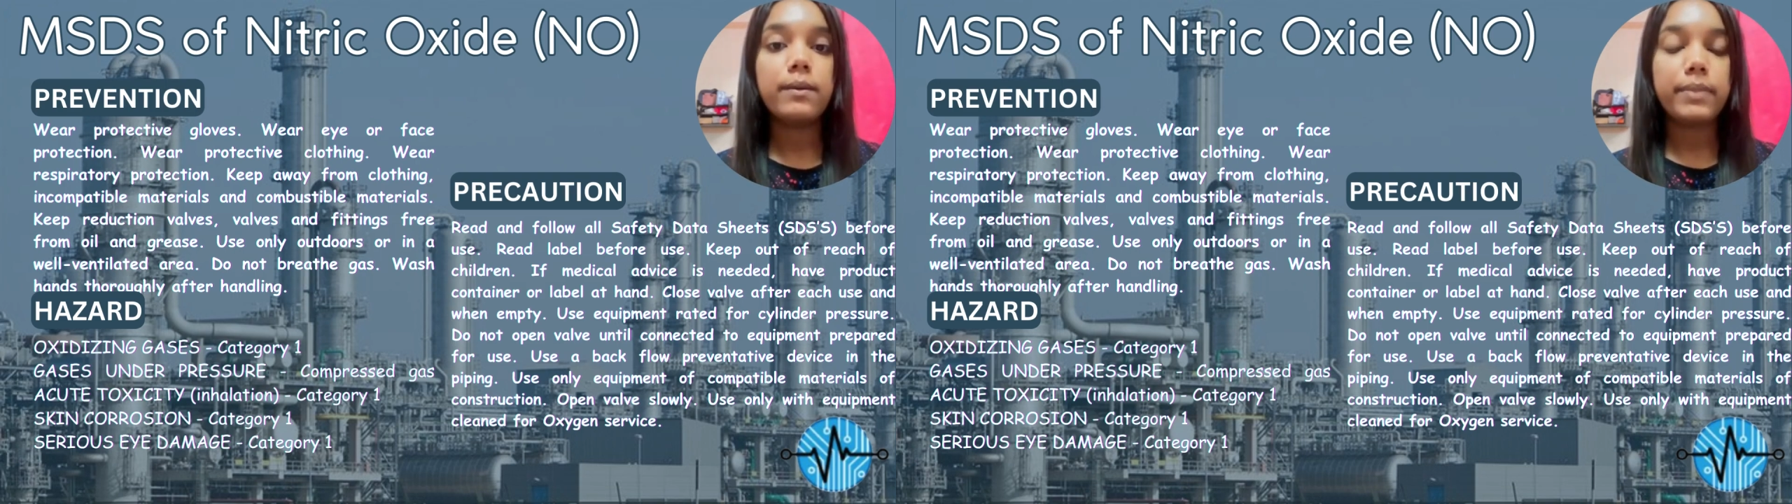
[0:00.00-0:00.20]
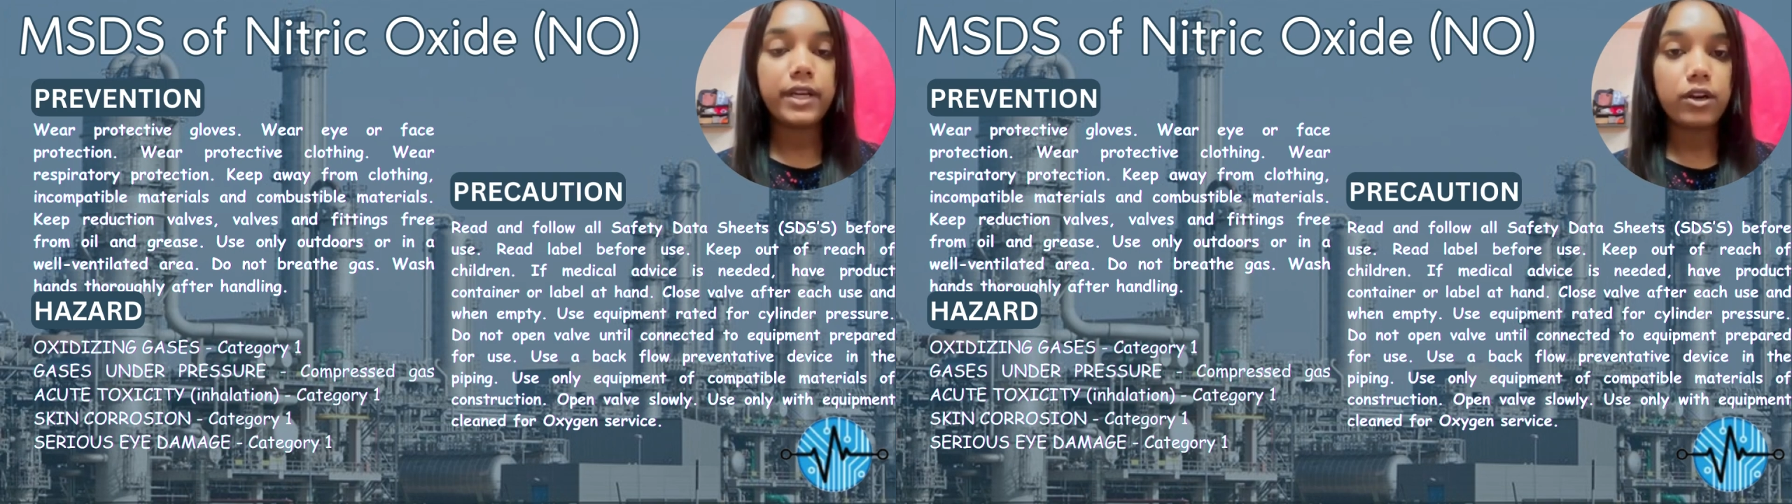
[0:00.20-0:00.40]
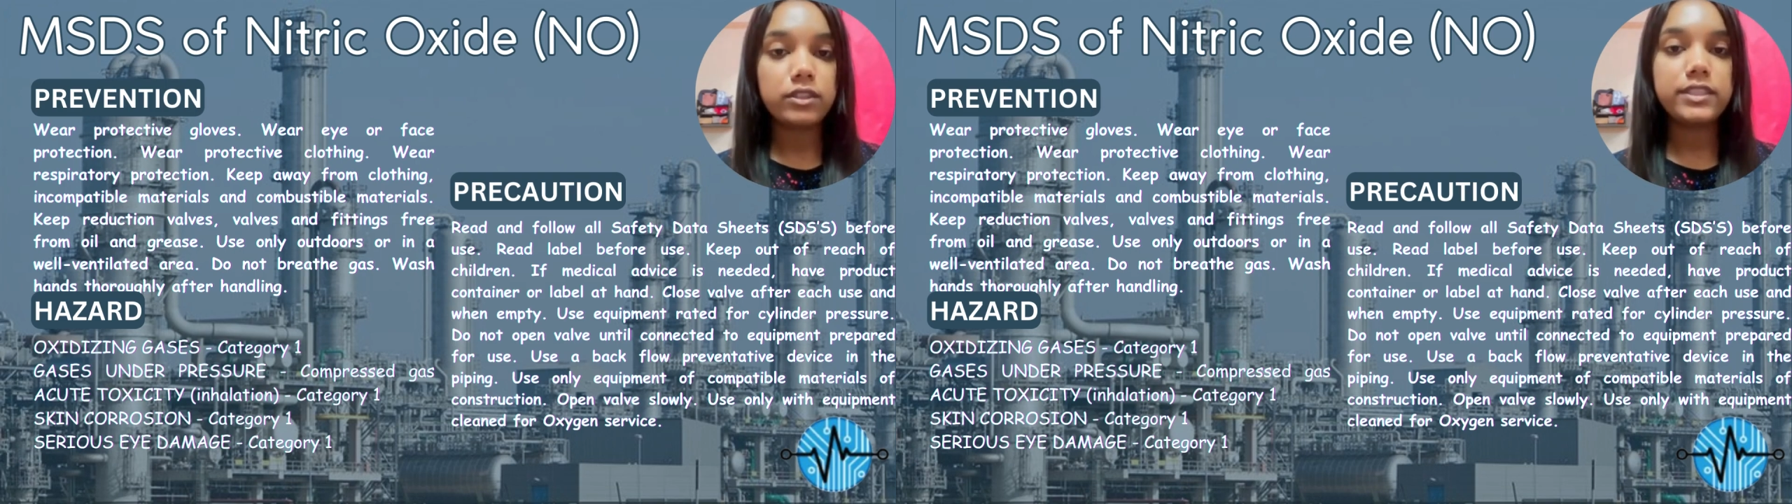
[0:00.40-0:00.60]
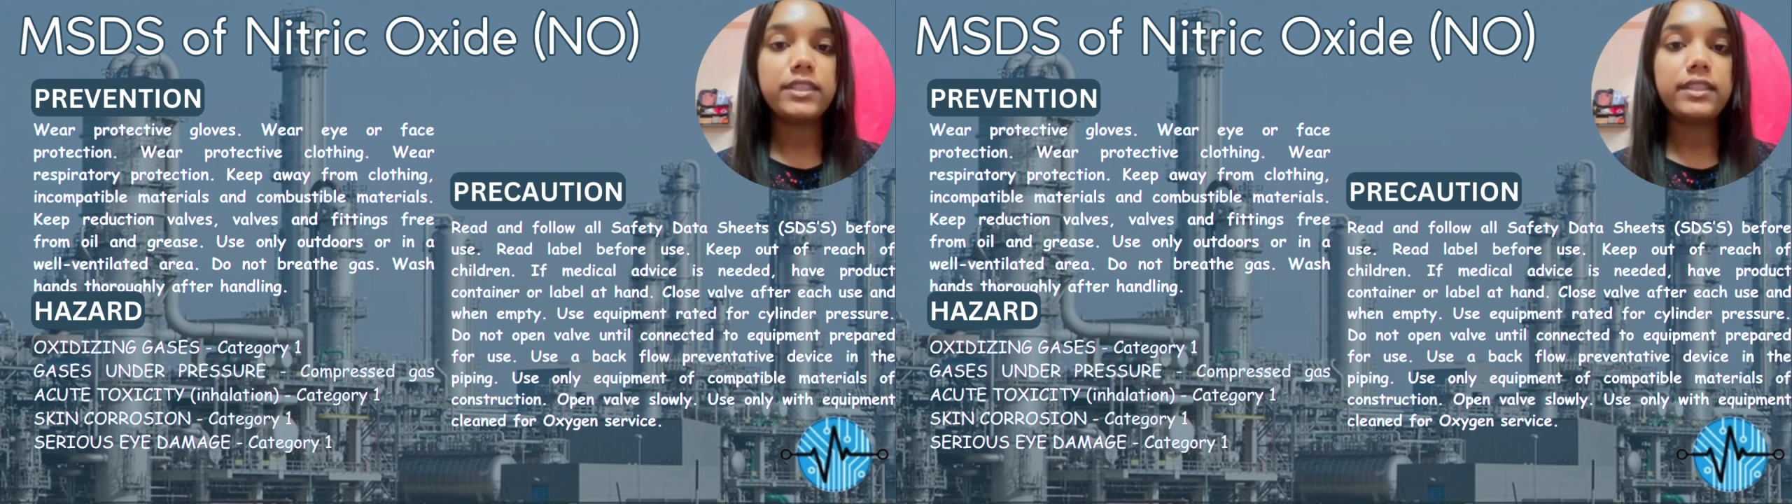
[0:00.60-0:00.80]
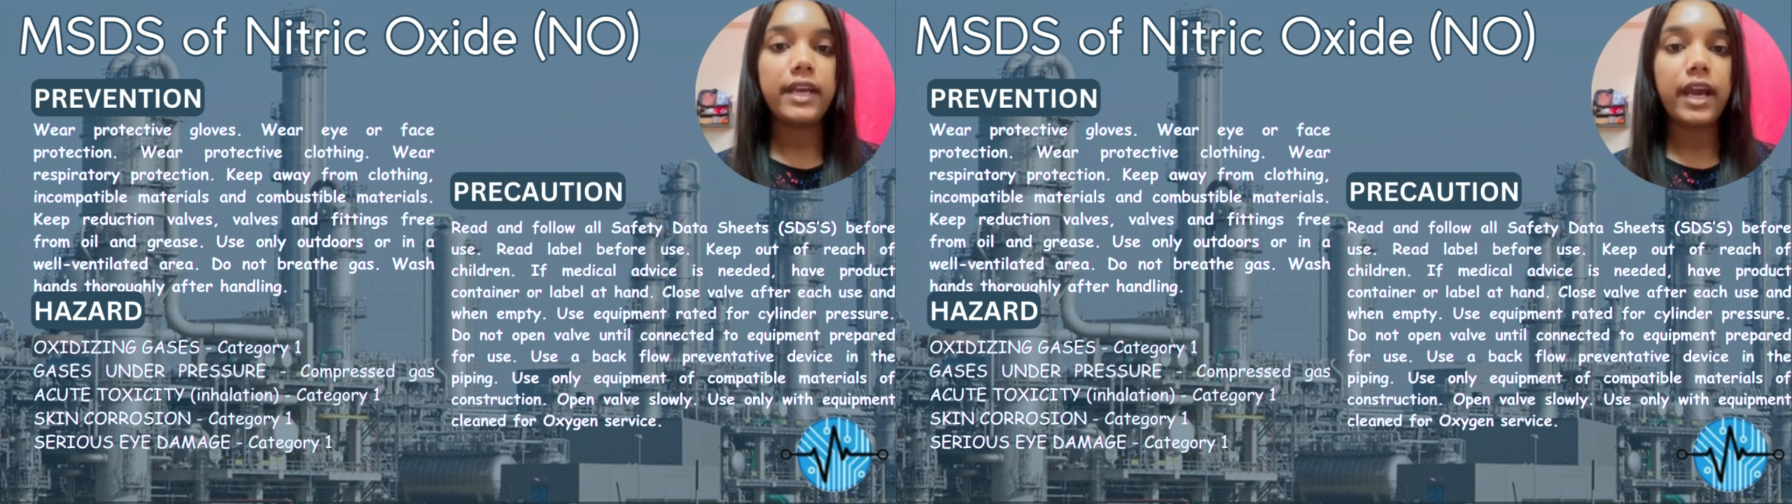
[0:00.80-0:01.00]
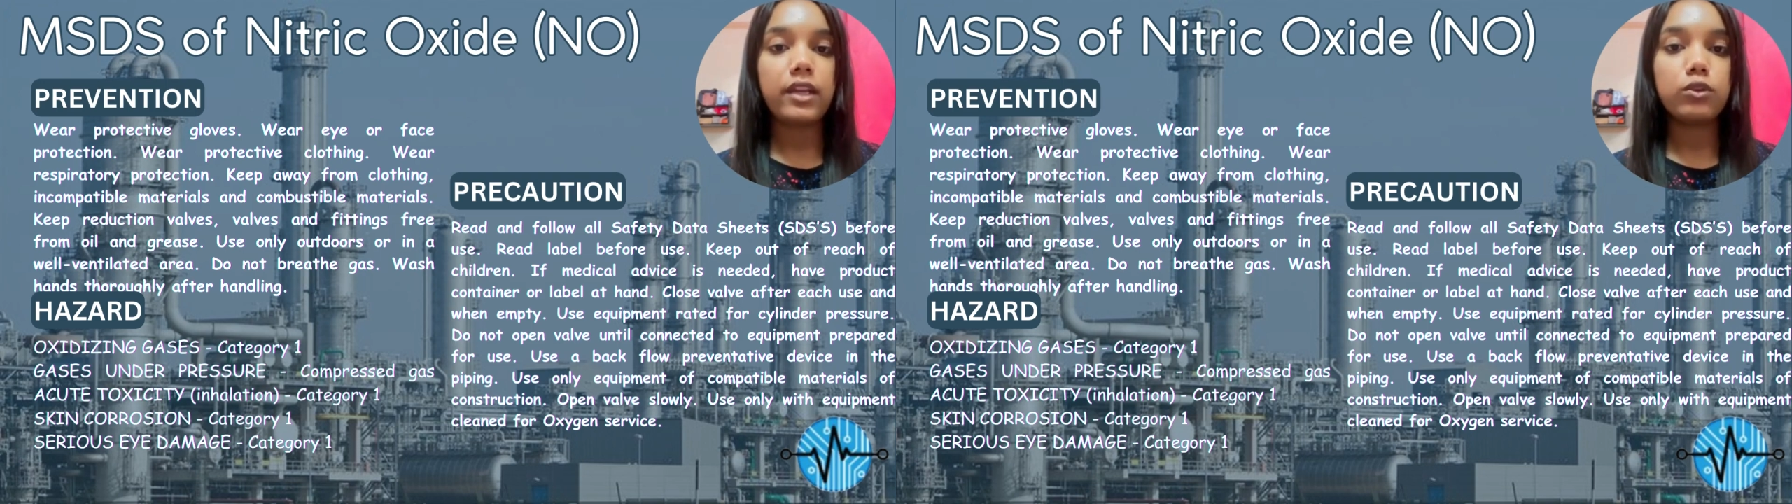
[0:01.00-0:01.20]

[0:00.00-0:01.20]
precaution, and